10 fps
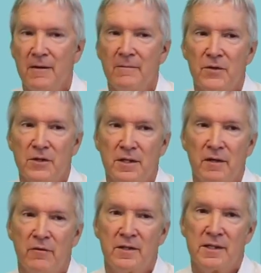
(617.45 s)
There's a
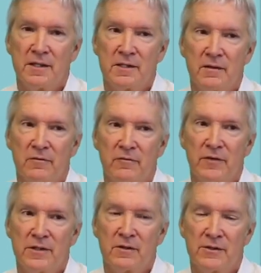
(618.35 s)
different sense of
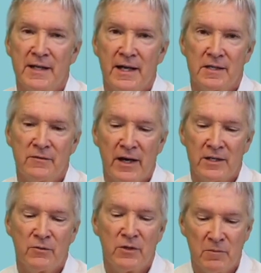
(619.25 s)
physical
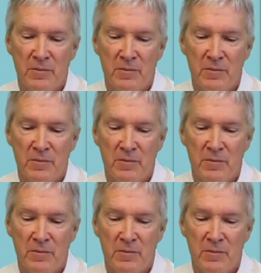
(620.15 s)
satisfaction when you